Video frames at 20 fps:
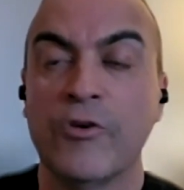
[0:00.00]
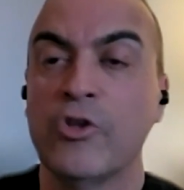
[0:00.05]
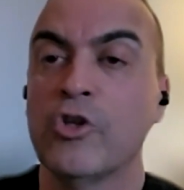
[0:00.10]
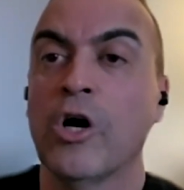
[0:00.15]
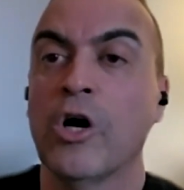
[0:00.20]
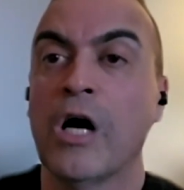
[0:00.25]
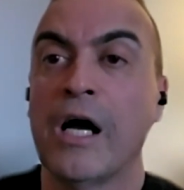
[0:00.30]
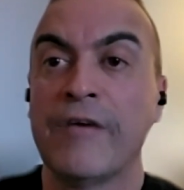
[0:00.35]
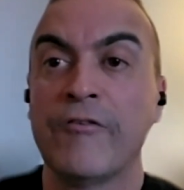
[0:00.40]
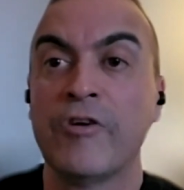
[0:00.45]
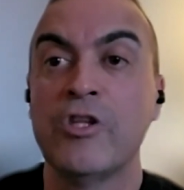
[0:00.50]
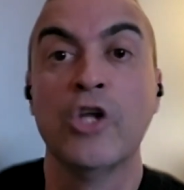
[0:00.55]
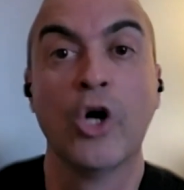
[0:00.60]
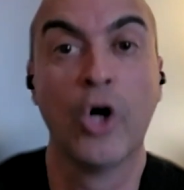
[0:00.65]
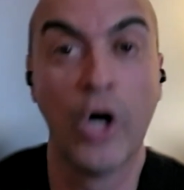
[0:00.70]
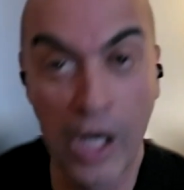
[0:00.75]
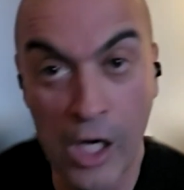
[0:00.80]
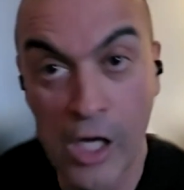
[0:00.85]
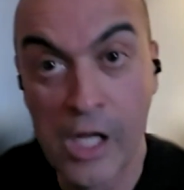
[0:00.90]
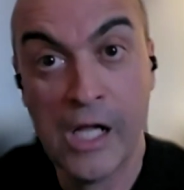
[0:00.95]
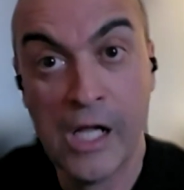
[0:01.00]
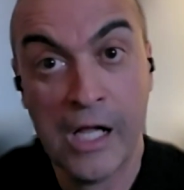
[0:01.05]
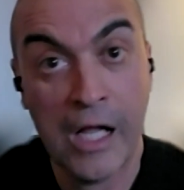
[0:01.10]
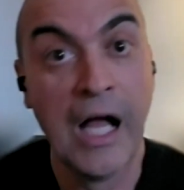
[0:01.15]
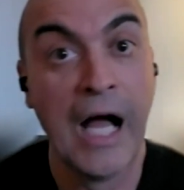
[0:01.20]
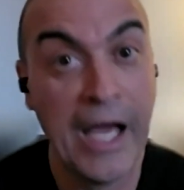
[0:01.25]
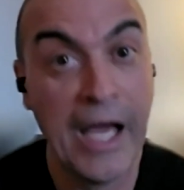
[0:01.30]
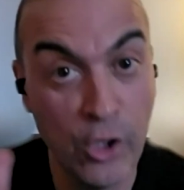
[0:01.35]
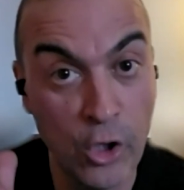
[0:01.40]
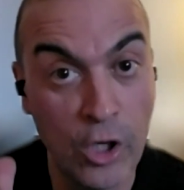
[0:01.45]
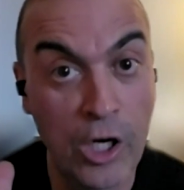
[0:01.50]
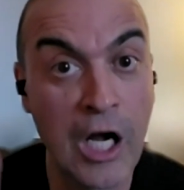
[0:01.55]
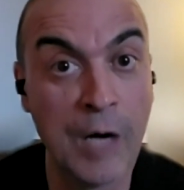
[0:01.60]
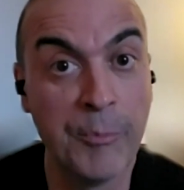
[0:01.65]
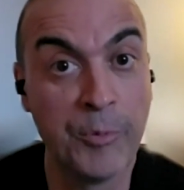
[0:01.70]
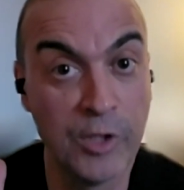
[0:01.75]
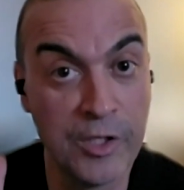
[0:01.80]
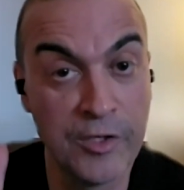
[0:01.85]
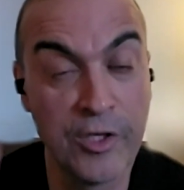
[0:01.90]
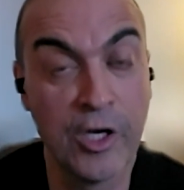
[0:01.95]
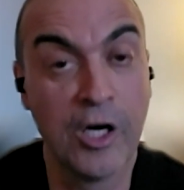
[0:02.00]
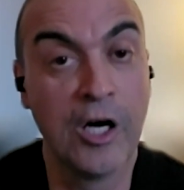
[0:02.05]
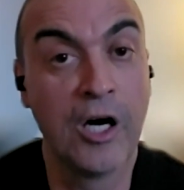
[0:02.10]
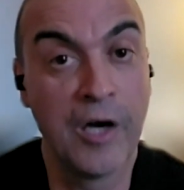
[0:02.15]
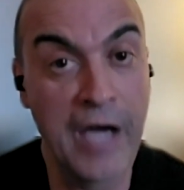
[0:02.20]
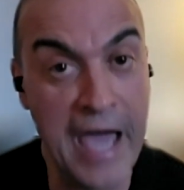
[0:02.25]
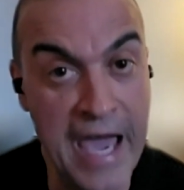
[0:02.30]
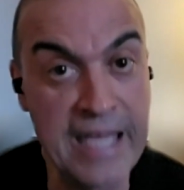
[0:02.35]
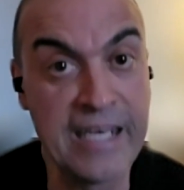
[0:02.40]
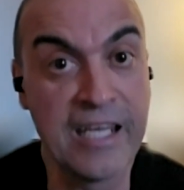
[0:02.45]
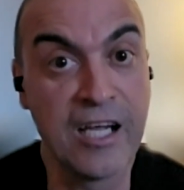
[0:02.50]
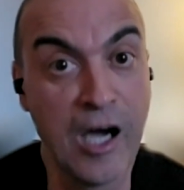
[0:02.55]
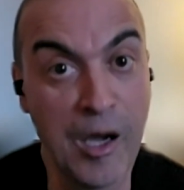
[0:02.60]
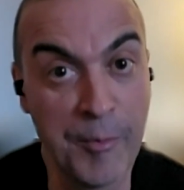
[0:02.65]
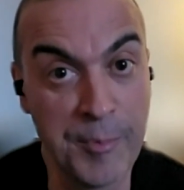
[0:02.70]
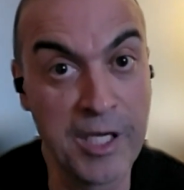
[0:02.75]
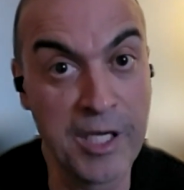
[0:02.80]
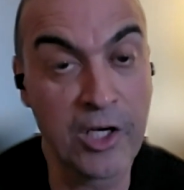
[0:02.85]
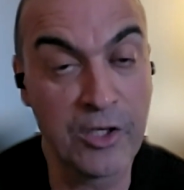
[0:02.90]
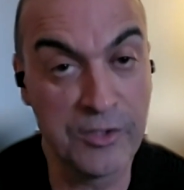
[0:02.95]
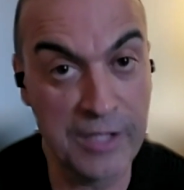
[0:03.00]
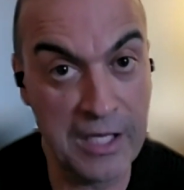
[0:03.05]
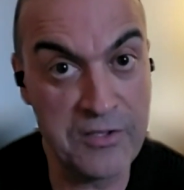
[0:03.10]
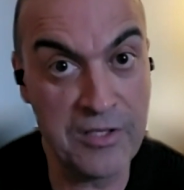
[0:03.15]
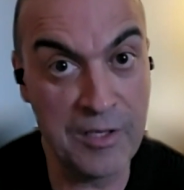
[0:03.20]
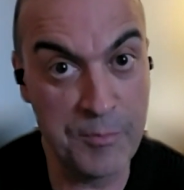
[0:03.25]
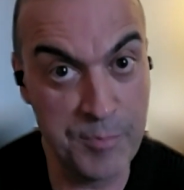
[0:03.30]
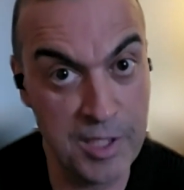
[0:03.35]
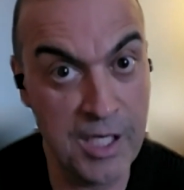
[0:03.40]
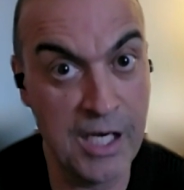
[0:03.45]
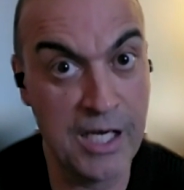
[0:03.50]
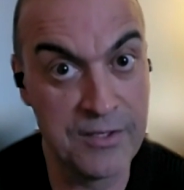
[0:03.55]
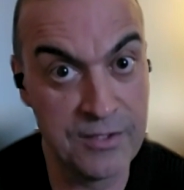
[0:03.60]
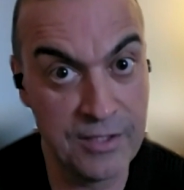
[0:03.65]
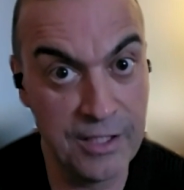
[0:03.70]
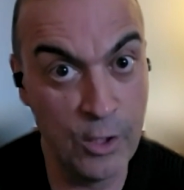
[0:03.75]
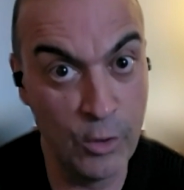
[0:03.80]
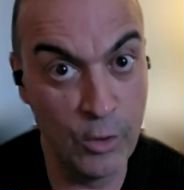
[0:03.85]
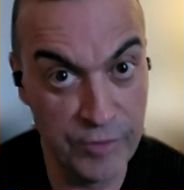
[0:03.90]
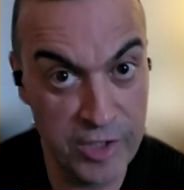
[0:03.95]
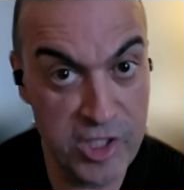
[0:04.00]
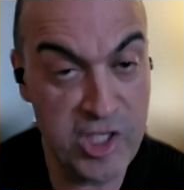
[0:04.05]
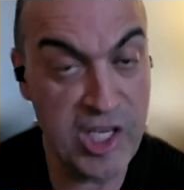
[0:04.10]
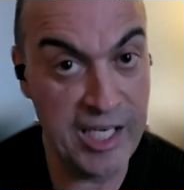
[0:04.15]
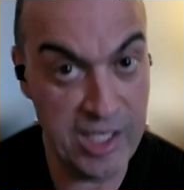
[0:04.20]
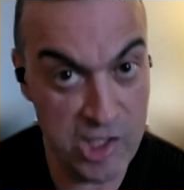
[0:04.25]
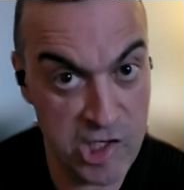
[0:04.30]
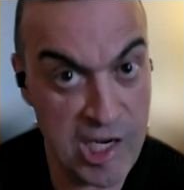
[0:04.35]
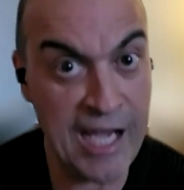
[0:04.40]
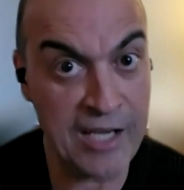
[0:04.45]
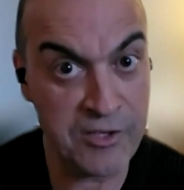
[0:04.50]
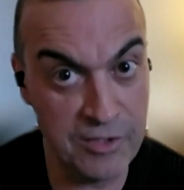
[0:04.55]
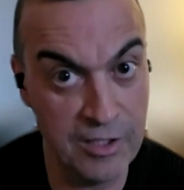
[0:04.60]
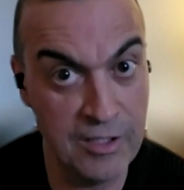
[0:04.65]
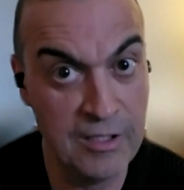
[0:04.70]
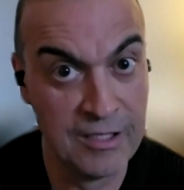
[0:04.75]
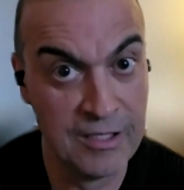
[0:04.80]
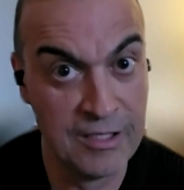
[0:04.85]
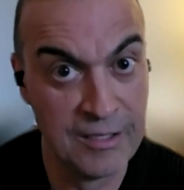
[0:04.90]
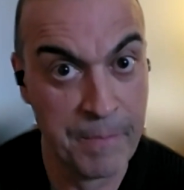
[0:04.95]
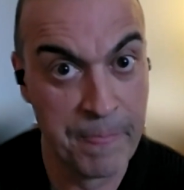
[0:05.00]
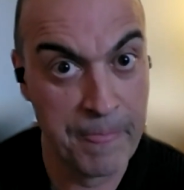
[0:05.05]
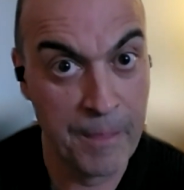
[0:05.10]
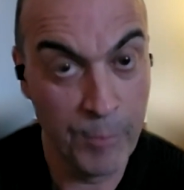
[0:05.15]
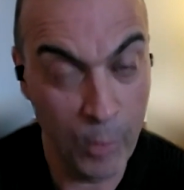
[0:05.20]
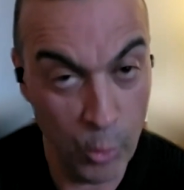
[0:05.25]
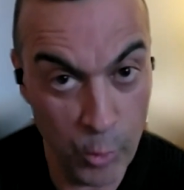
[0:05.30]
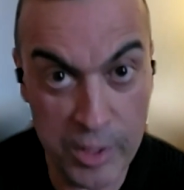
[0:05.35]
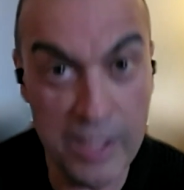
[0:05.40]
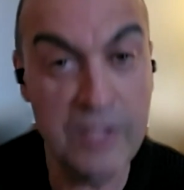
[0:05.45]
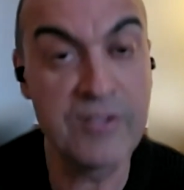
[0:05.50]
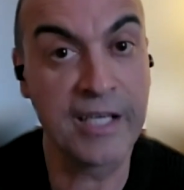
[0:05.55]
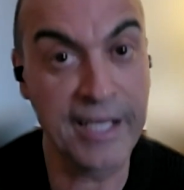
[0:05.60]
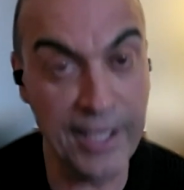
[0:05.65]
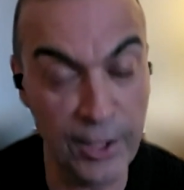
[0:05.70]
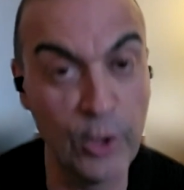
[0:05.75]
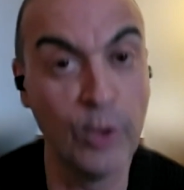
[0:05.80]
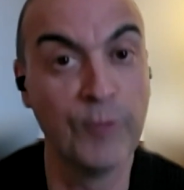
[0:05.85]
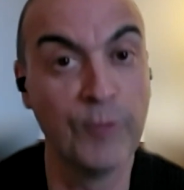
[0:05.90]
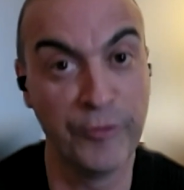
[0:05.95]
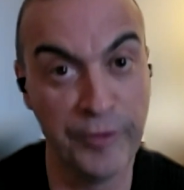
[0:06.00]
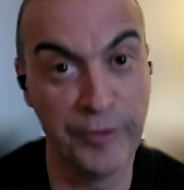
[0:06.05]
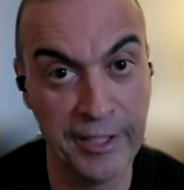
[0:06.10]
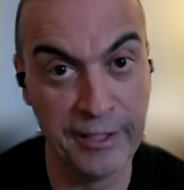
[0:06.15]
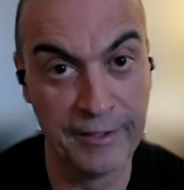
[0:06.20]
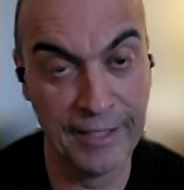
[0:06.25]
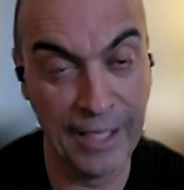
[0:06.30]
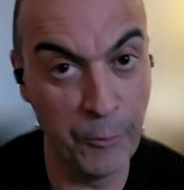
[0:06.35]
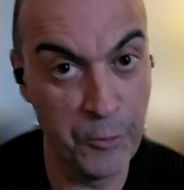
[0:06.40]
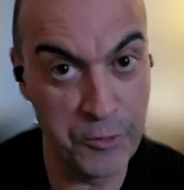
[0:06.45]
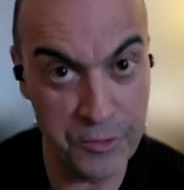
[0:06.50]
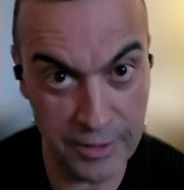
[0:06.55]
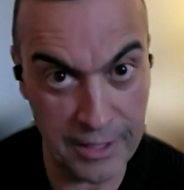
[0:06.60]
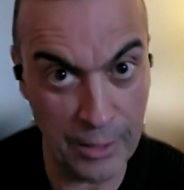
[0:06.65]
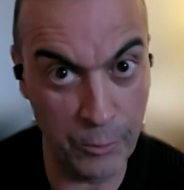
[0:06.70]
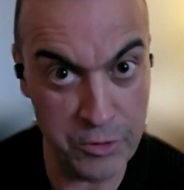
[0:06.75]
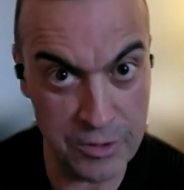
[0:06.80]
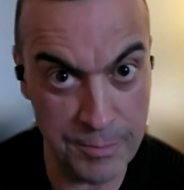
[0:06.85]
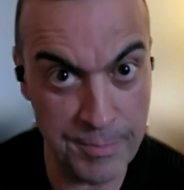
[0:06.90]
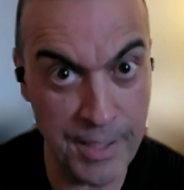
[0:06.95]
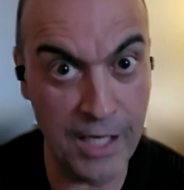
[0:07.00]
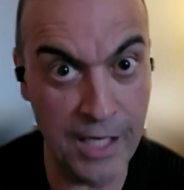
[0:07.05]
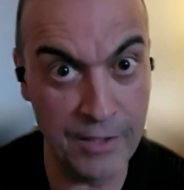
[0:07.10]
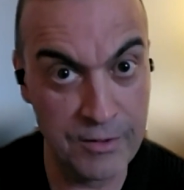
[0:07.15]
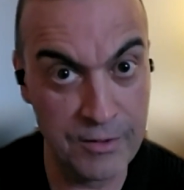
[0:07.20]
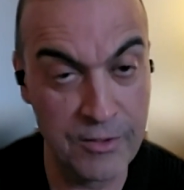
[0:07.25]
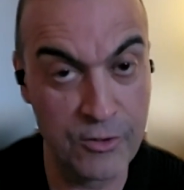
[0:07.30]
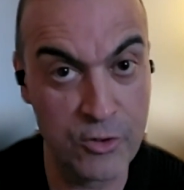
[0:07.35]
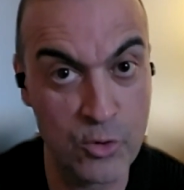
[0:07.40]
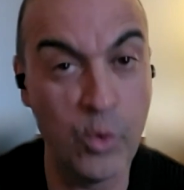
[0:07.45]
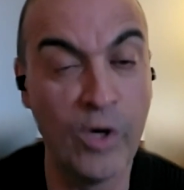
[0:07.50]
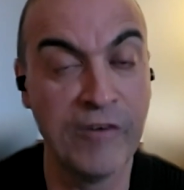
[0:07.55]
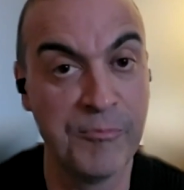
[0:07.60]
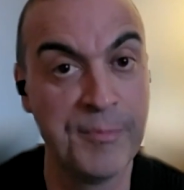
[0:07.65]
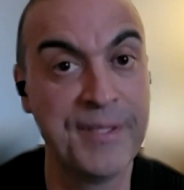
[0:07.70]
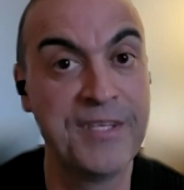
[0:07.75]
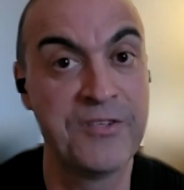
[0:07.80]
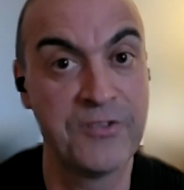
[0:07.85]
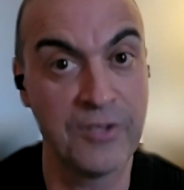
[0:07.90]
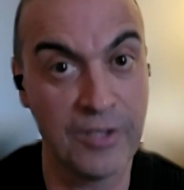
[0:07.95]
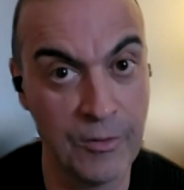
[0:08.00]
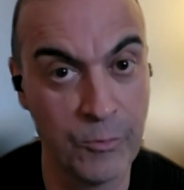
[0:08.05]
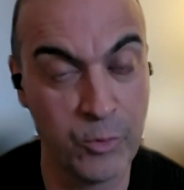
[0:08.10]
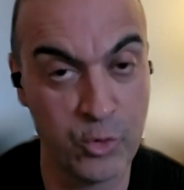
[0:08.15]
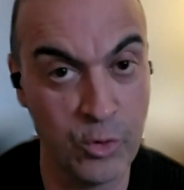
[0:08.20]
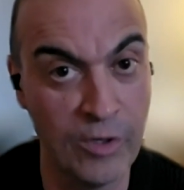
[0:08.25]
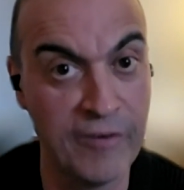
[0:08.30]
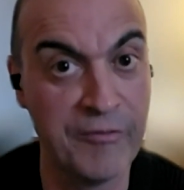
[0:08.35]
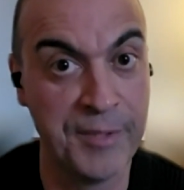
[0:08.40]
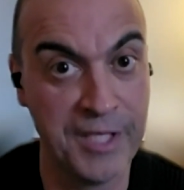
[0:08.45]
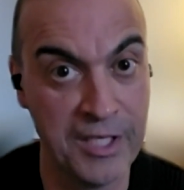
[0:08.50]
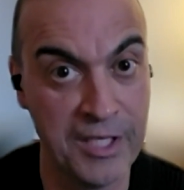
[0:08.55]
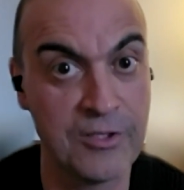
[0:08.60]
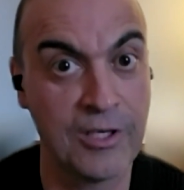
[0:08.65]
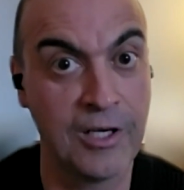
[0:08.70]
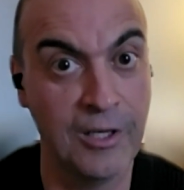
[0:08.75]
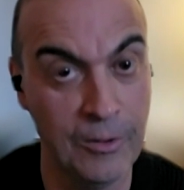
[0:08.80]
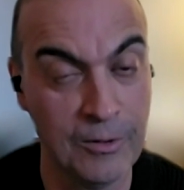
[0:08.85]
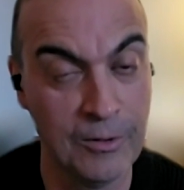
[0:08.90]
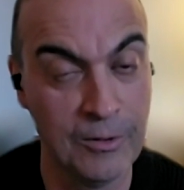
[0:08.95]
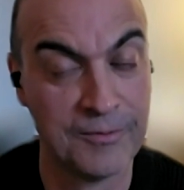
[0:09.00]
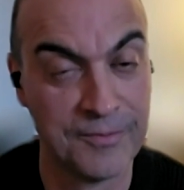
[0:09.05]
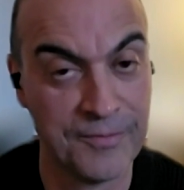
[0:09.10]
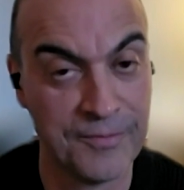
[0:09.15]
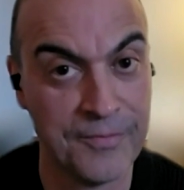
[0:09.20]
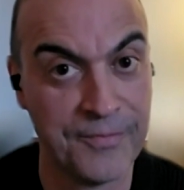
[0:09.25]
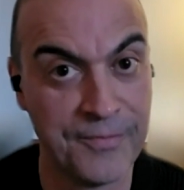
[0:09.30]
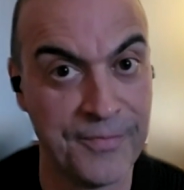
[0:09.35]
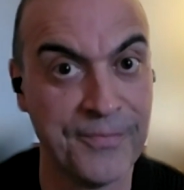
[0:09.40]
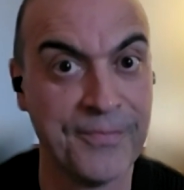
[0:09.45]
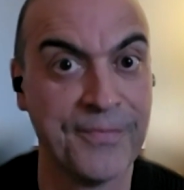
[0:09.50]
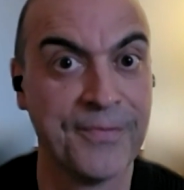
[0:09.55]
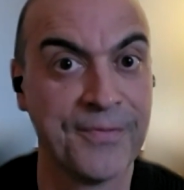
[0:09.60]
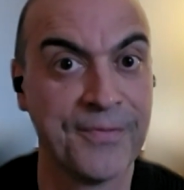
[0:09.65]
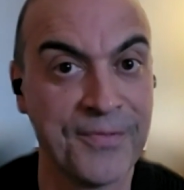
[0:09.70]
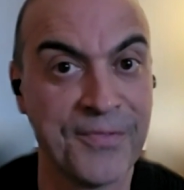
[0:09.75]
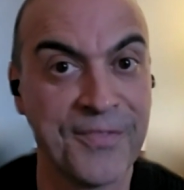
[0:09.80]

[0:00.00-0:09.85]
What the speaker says: Even though I know a couple of y'all hating on me because I said Beyonce over Janet Jackson, but we need to get over it. That was about 12 minutes ago.